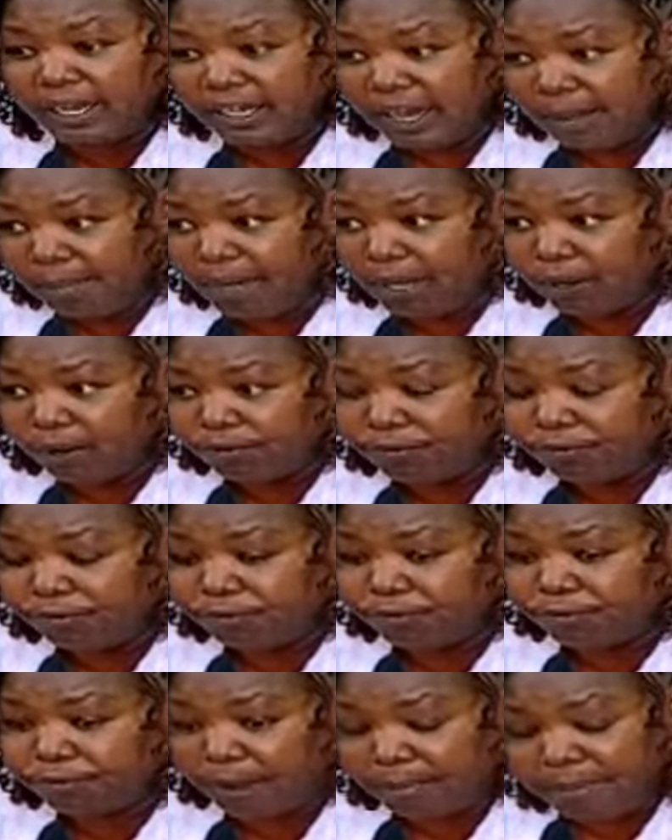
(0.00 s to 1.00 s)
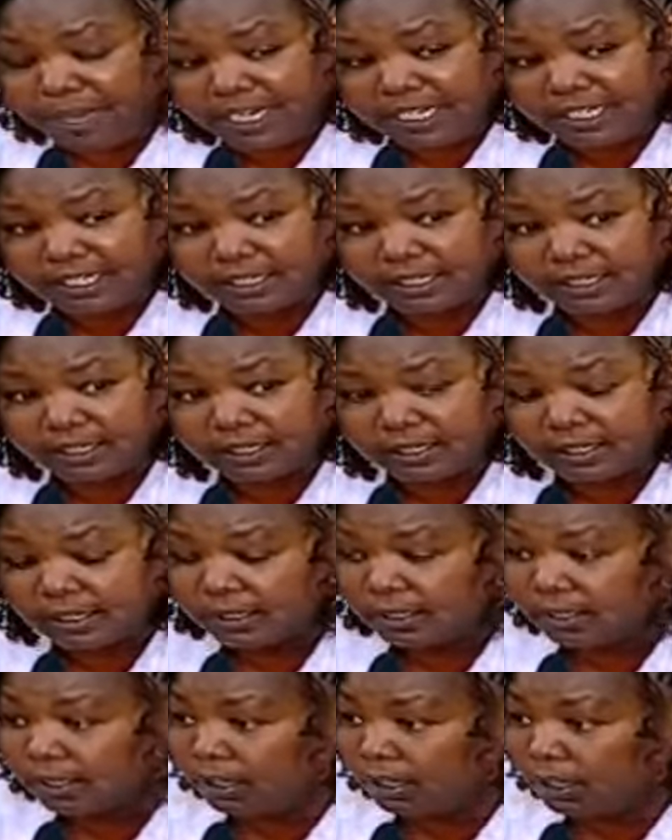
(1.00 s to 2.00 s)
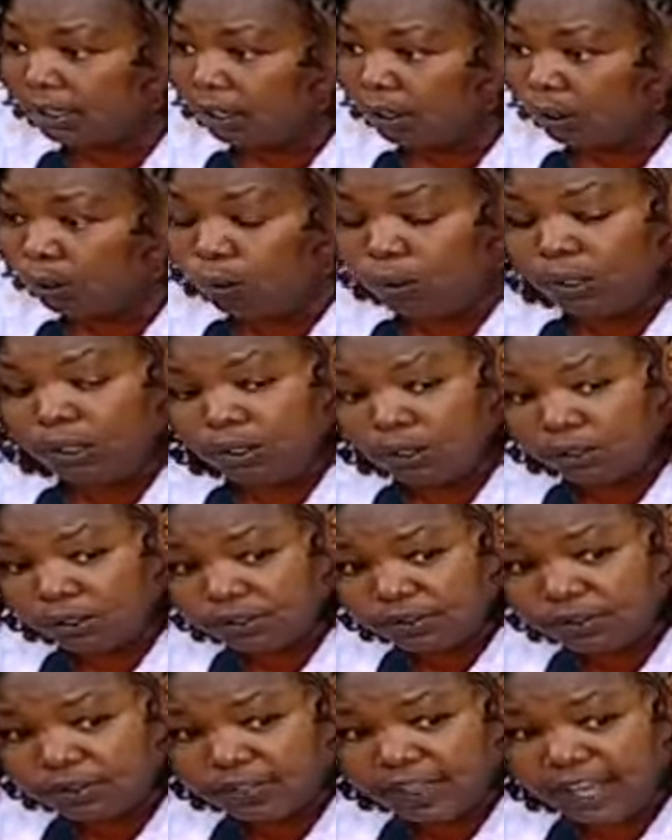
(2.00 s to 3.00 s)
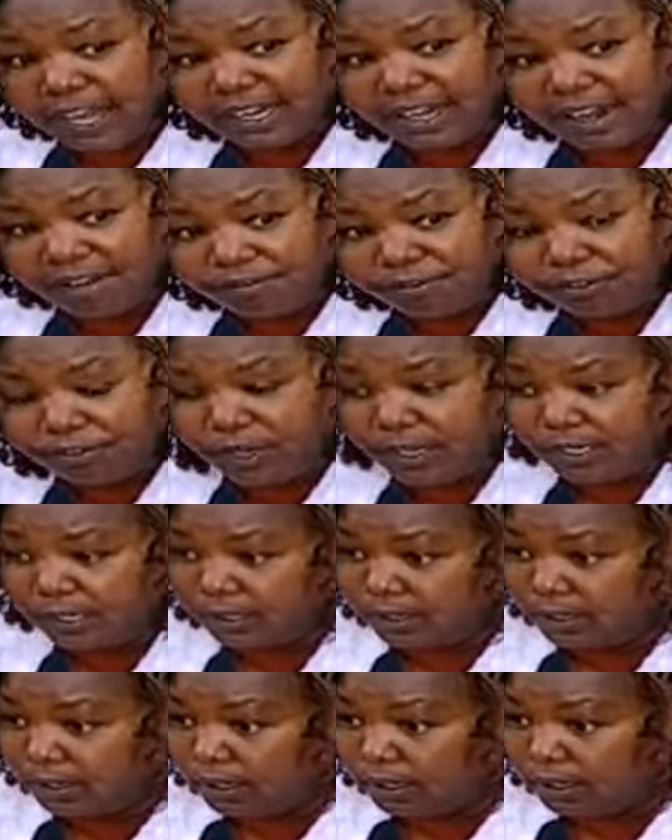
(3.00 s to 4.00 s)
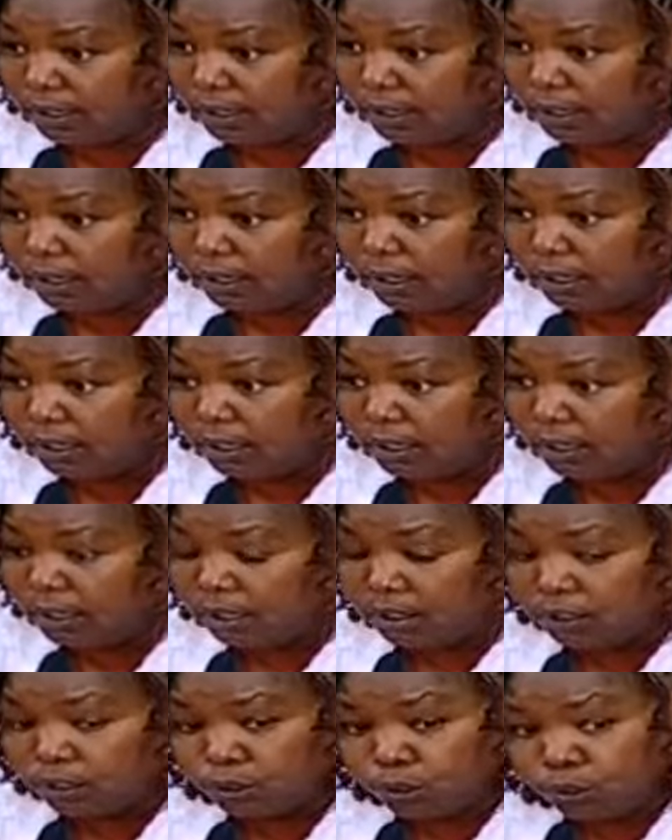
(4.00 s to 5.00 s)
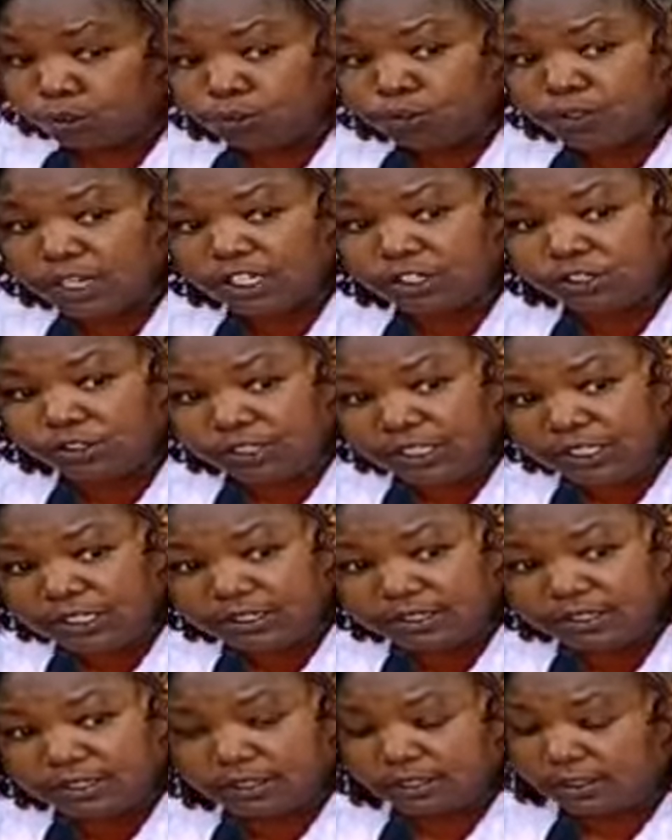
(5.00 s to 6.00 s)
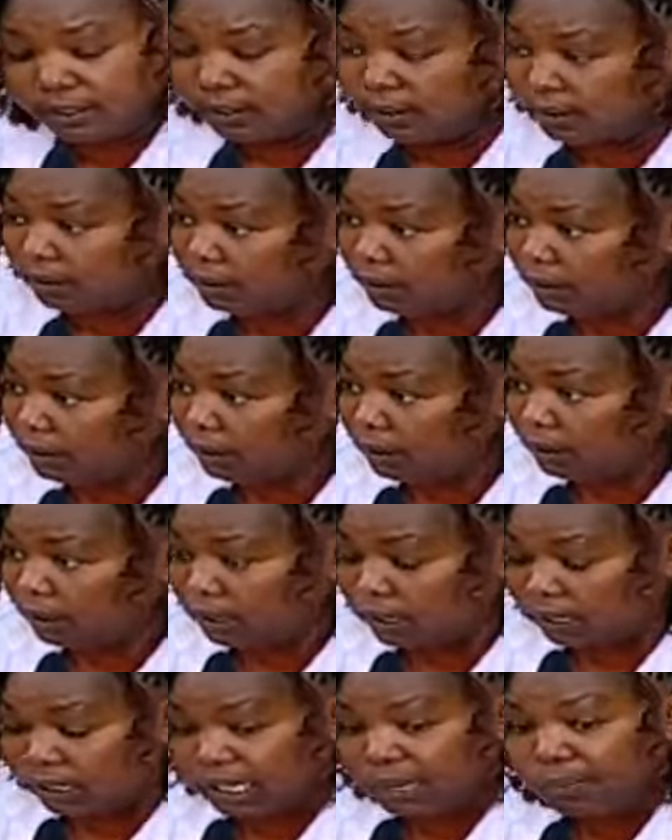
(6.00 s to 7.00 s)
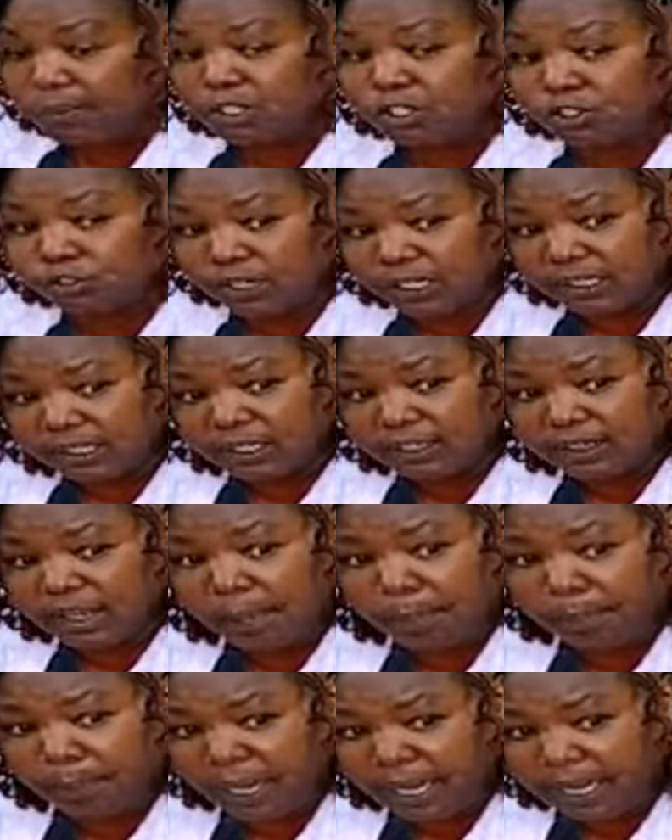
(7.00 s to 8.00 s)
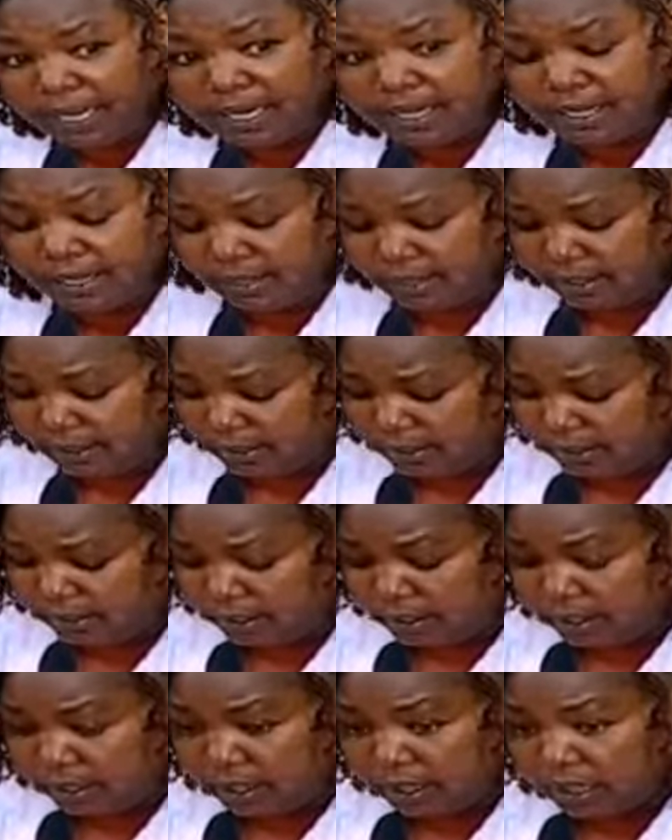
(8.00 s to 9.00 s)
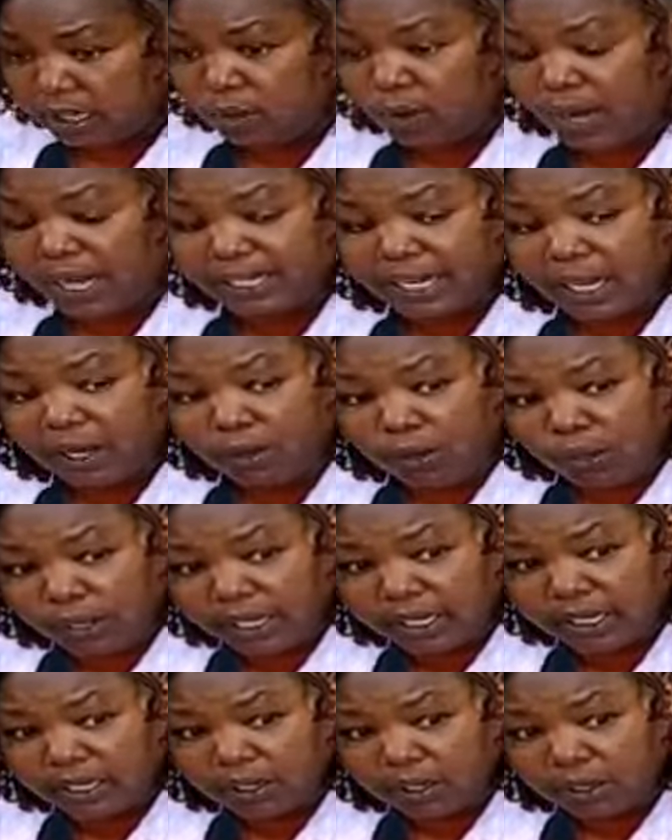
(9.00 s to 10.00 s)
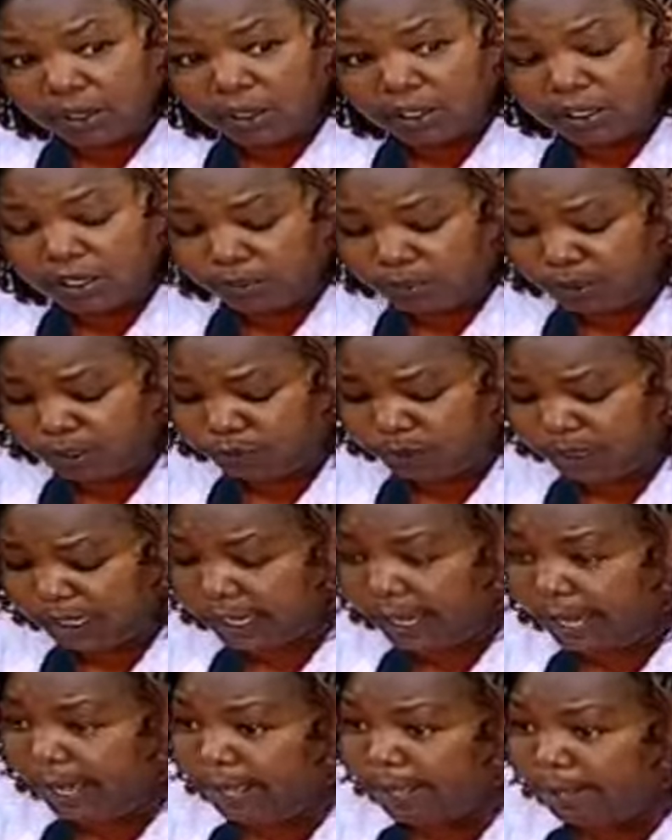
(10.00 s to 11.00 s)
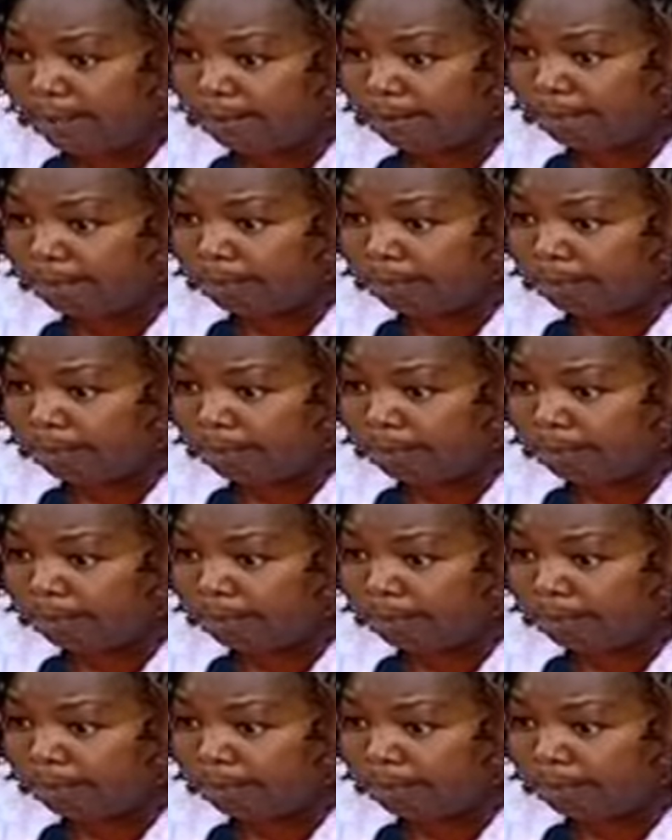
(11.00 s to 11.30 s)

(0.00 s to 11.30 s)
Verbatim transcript: a number of families who lost their loved ones took to the streets demonstrating the pain they were undergoing, Honorable Speaker,